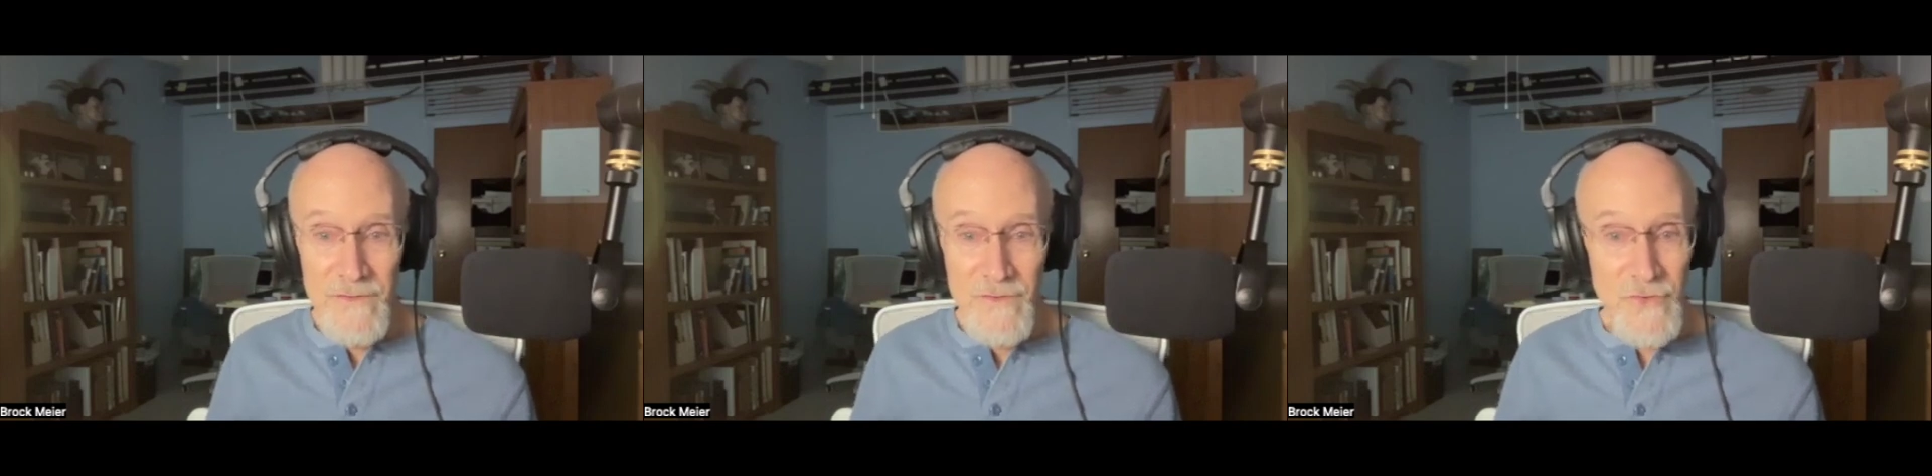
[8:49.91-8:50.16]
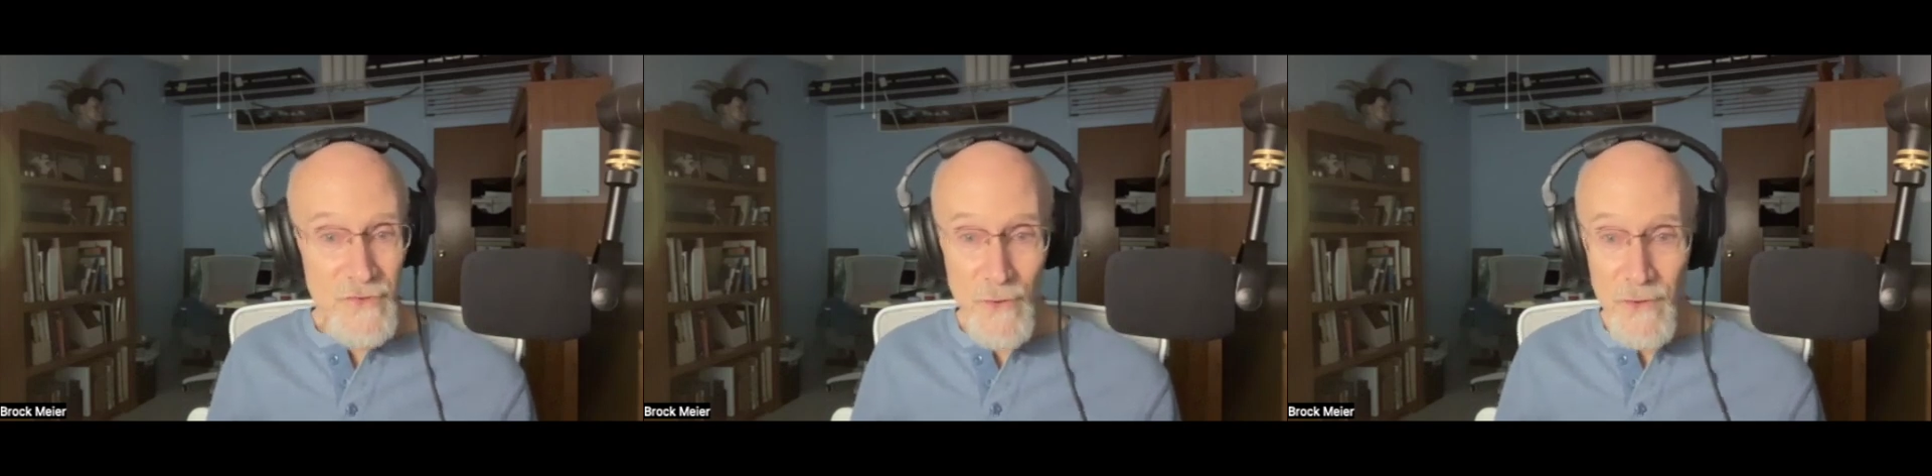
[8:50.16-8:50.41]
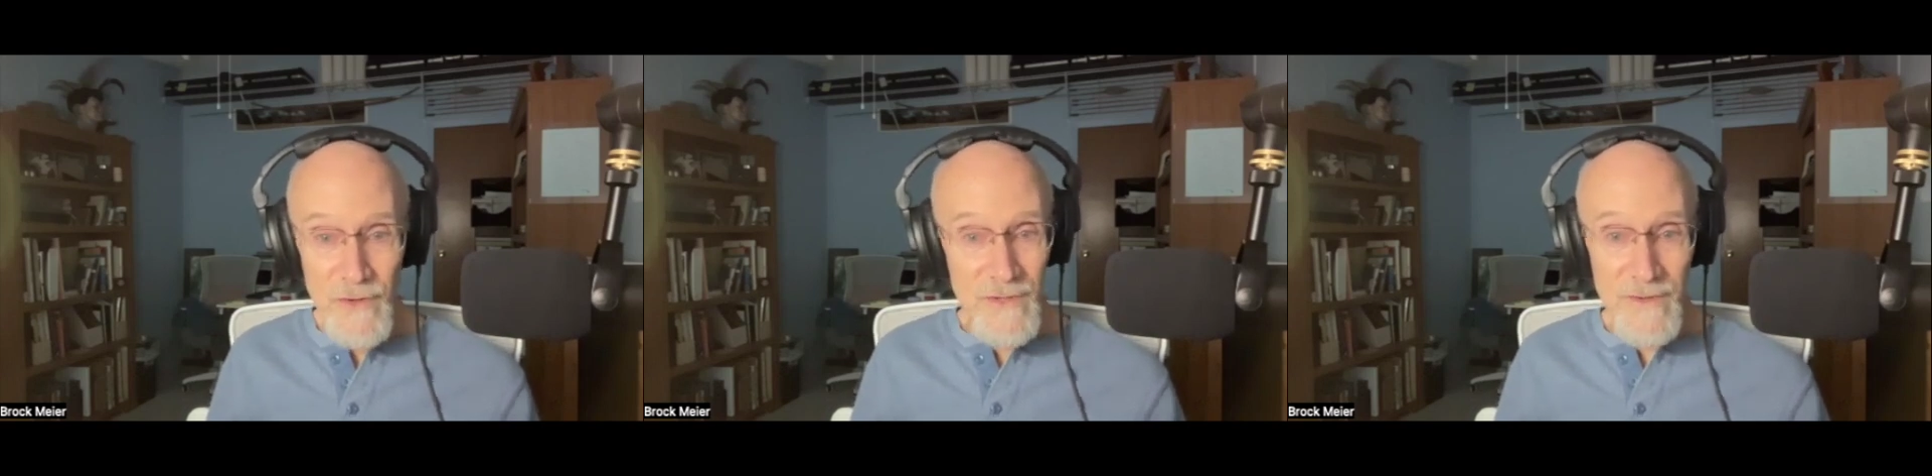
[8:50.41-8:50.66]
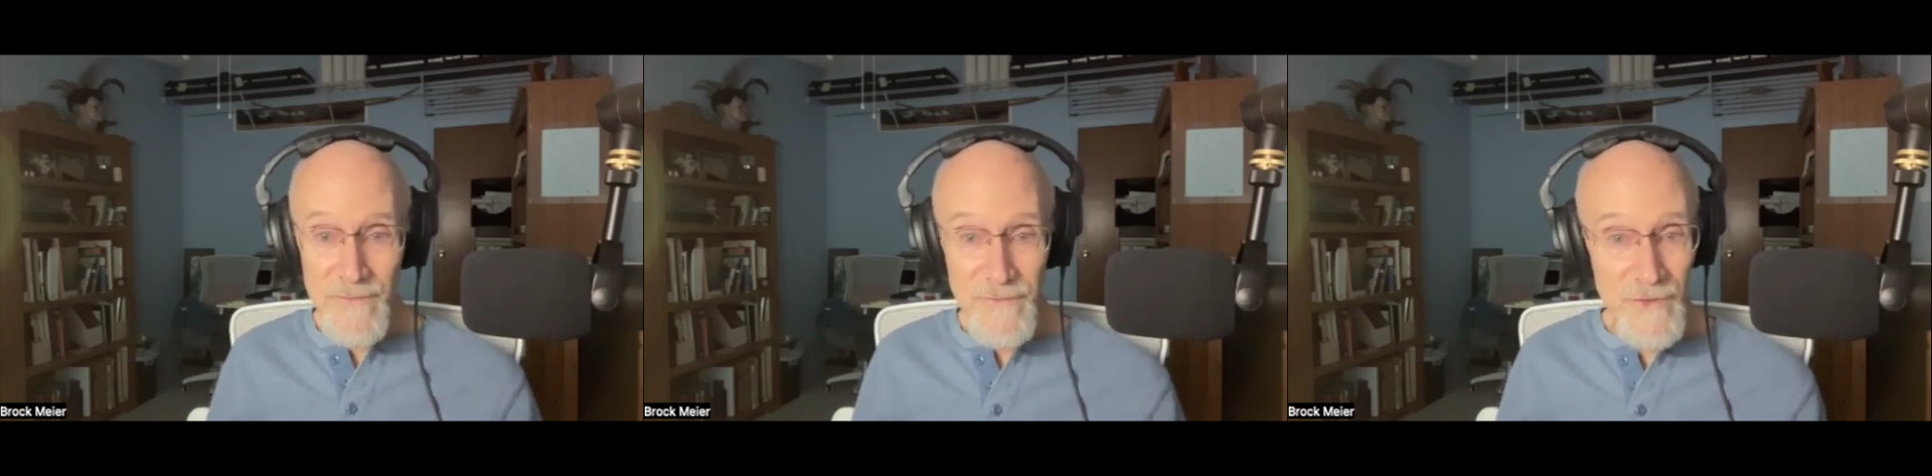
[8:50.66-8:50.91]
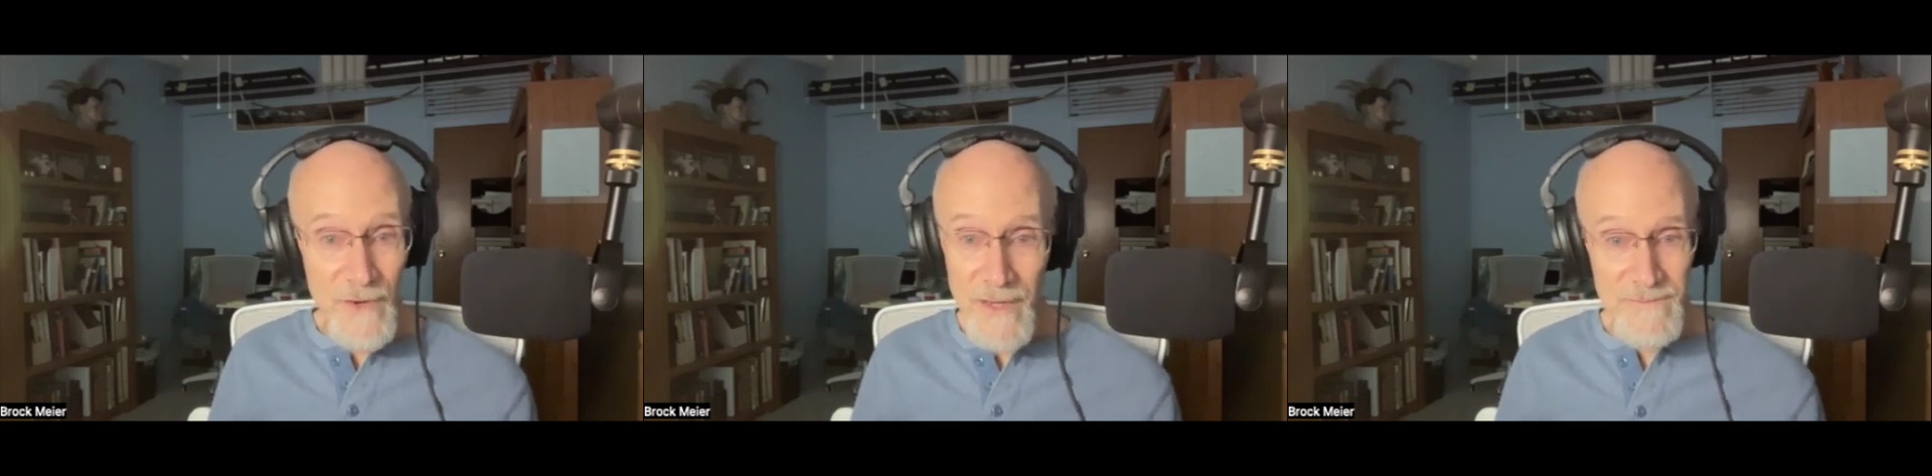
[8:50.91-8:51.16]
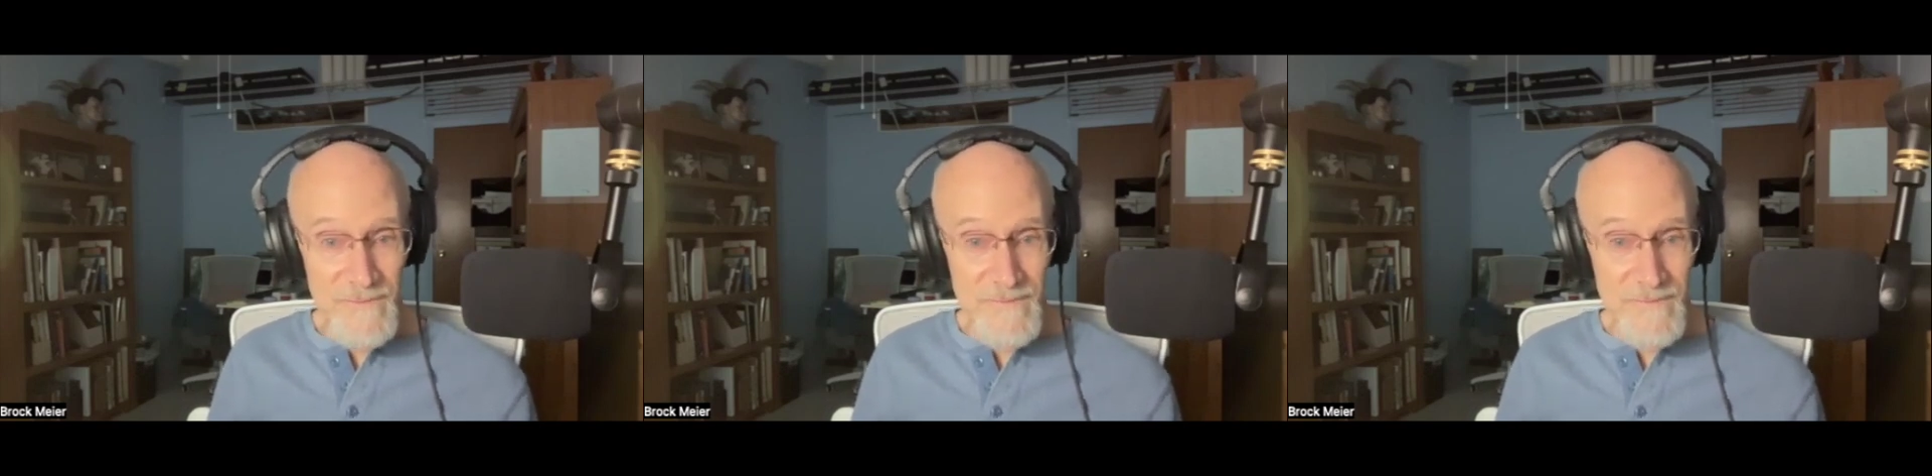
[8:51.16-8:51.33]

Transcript: story and thought,